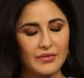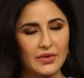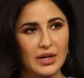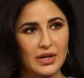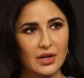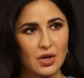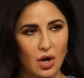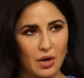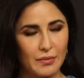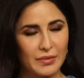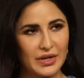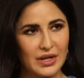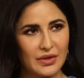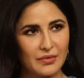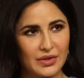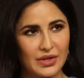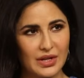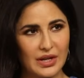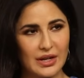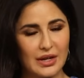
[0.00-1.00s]
I've done a comedy
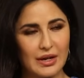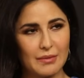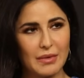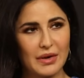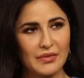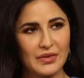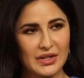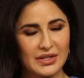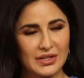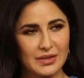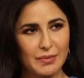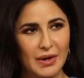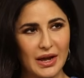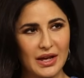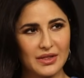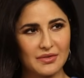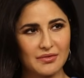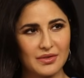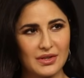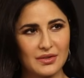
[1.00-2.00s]
with him. I've done a
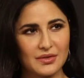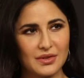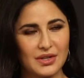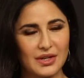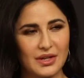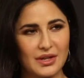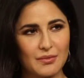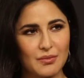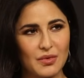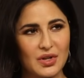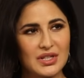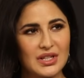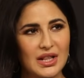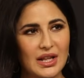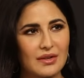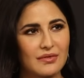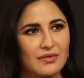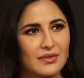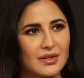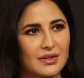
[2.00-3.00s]
spy thriller with him. What's
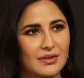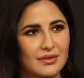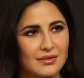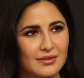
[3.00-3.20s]
left?